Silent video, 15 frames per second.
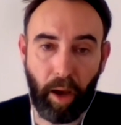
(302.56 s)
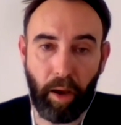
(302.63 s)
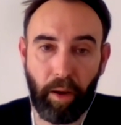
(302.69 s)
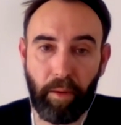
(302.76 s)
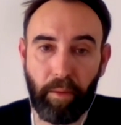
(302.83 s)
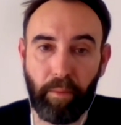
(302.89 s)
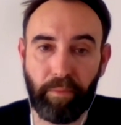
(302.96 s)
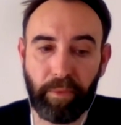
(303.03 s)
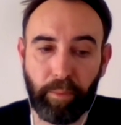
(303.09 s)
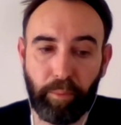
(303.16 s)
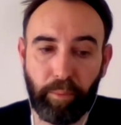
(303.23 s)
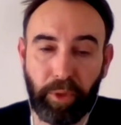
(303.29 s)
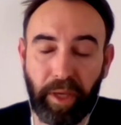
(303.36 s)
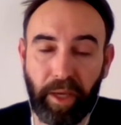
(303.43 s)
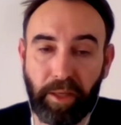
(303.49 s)

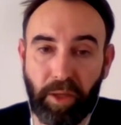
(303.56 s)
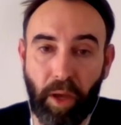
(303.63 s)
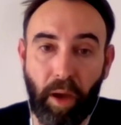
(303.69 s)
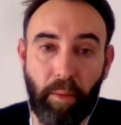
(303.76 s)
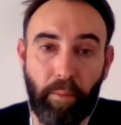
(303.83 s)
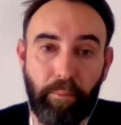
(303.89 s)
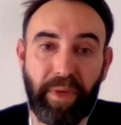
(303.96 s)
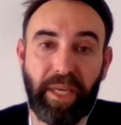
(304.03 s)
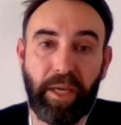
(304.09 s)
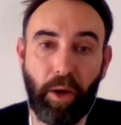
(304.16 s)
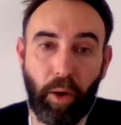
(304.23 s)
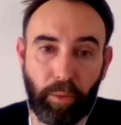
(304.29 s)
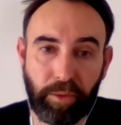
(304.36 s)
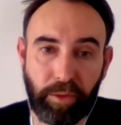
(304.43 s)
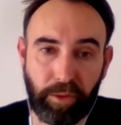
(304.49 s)
bookings
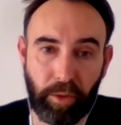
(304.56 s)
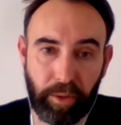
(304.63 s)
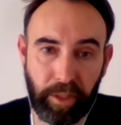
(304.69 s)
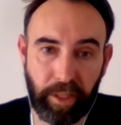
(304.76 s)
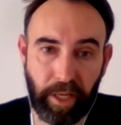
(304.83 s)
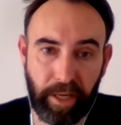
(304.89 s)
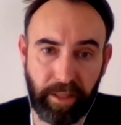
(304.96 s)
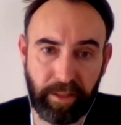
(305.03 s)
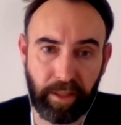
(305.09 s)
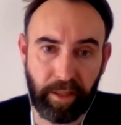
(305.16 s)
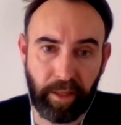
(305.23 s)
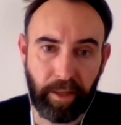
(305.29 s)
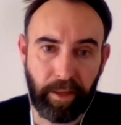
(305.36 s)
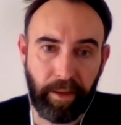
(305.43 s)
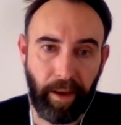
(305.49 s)
beyond 30
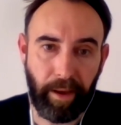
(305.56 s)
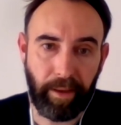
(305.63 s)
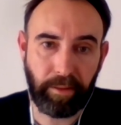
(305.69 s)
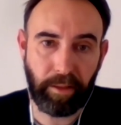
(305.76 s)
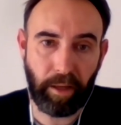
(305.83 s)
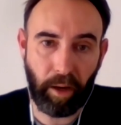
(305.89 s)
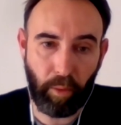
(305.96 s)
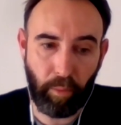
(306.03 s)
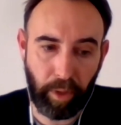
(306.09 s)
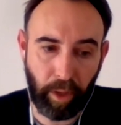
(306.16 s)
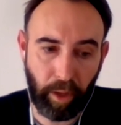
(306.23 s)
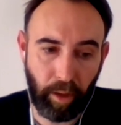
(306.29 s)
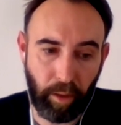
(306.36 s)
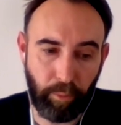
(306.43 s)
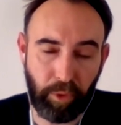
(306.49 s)
days. And we
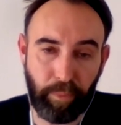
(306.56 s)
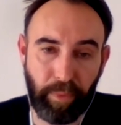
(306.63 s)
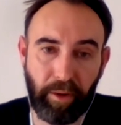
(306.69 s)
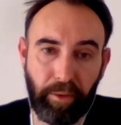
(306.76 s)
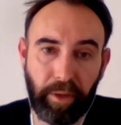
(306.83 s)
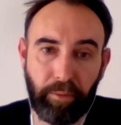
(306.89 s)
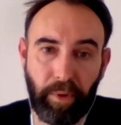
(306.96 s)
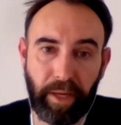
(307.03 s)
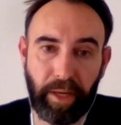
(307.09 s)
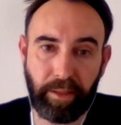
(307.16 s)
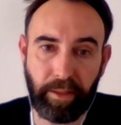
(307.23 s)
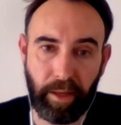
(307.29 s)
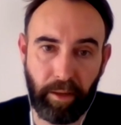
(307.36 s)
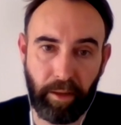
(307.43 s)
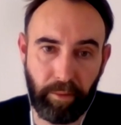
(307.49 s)
are preparing right
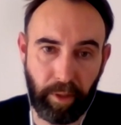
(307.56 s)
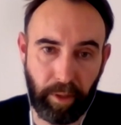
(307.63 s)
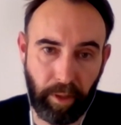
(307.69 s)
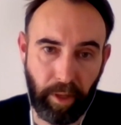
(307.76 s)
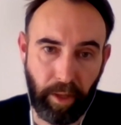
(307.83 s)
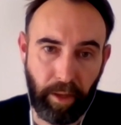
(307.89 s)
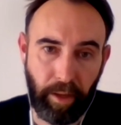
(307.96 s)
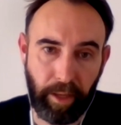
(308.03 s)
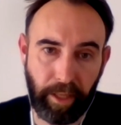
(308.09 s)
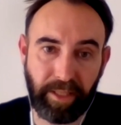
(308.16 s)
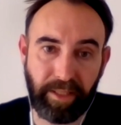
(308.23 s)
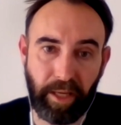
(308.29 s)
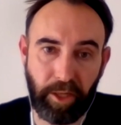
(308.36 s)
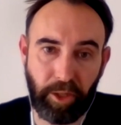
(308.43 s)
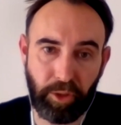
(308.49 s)
now
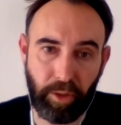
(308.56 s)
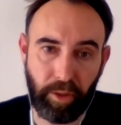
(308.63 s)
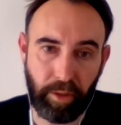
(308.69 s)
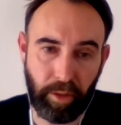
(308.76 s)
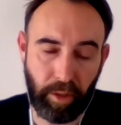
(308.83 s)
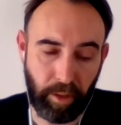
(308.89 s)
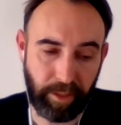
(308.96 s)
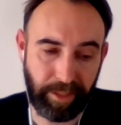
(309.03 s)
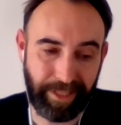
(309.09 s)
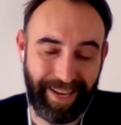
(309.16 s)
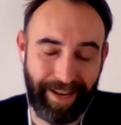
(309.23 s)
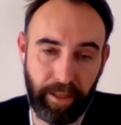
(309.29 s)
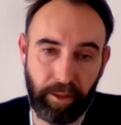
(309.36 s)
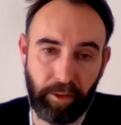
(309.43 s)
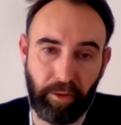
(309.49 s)
extension
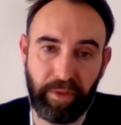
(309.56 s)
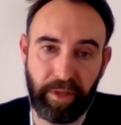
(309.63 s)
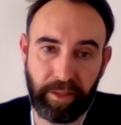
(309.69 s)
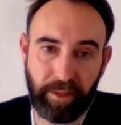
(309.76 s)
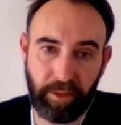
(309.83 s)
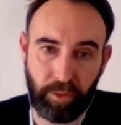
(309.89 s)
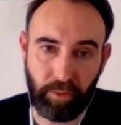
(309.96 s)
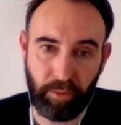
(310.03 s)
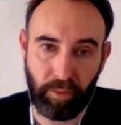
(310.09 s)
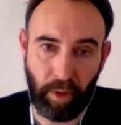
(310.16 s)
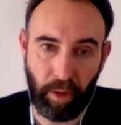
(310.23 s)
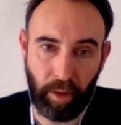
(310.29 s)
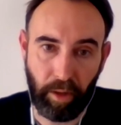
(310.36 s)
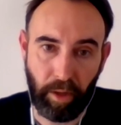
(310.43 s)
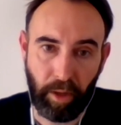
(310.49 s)
scaling of this
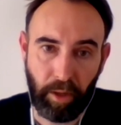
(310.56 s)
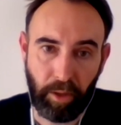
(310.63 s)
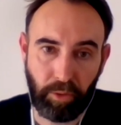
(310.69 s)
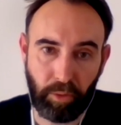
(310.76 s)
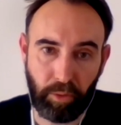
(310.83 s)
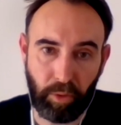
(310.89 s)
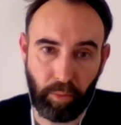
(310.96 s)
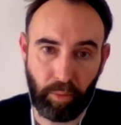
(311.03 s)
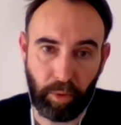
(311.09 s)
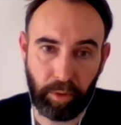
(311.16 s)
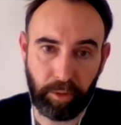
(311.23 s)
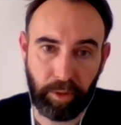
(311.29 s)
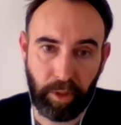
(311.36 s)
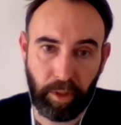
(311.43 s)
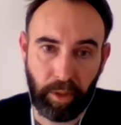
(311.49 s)
to the
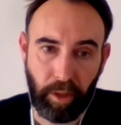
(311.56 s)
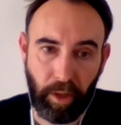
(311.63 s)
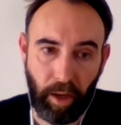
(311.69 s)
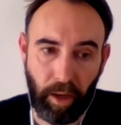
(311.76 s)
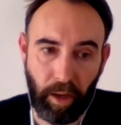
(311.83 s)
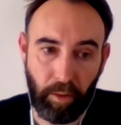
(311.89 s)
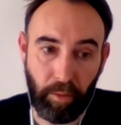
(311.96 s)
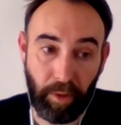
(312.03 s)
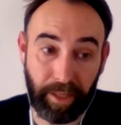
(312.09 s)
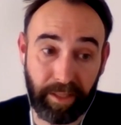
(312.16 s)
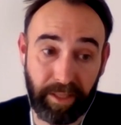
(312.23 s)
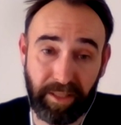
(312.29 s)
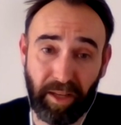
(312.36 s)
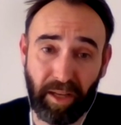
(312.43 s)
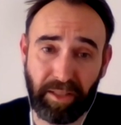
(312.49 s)
world, or at
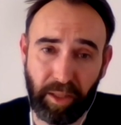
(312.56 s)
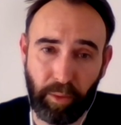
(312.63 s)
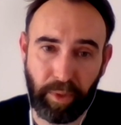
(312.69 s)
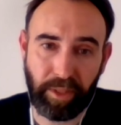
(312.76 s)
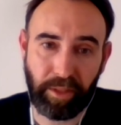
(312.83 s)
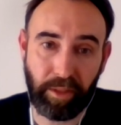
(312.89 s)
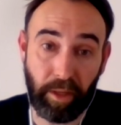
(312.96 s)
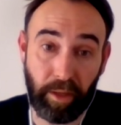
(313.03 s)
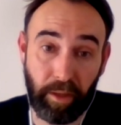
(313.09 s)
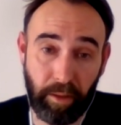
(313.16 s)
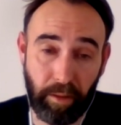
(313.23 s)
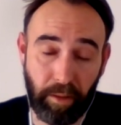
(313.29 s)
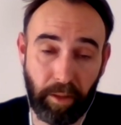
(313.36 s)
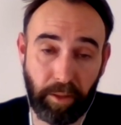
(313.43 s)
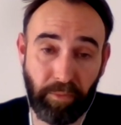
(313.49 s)
least starting with
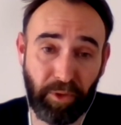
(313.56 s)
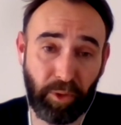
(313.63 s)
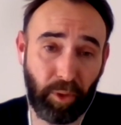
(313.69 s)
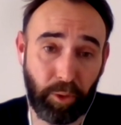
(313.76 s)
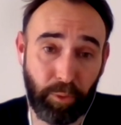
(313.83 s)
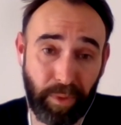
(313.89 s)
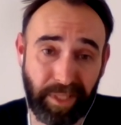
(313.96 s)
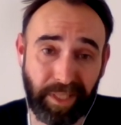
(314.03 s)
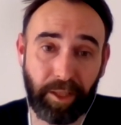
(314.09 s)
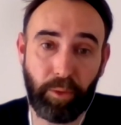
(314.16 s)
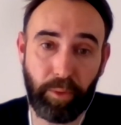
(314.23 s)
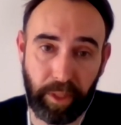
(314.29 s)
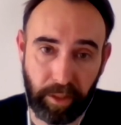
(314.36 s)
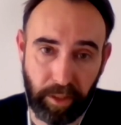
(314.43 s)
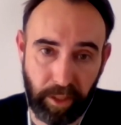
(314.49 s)
a few countries,
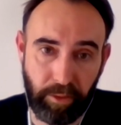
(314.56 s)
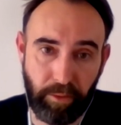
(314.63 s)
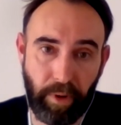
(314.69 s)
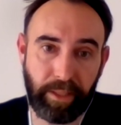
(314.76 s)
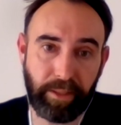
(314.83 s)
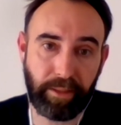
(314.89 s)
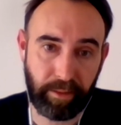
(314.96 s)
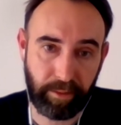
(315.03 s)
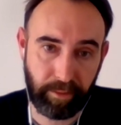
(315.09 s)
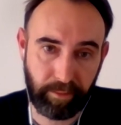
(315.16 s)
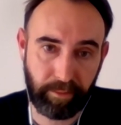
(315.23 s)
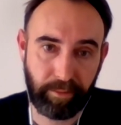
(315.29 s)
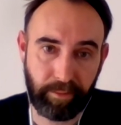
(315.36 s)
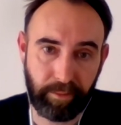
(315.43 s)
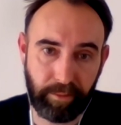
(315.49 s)
including the US.
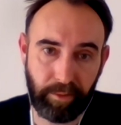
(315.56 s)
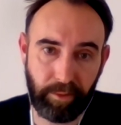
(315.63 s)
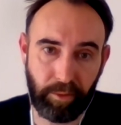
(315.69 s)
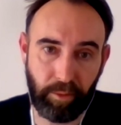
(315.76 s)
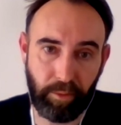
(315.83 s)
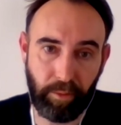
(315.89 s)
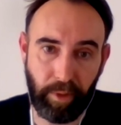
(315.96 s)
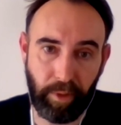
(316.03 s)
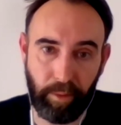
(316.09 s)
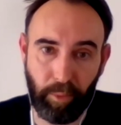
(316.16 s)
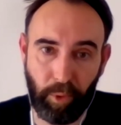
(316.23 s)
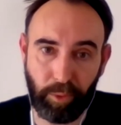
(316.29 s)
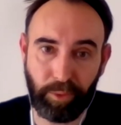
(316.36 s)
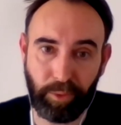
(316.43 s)
So more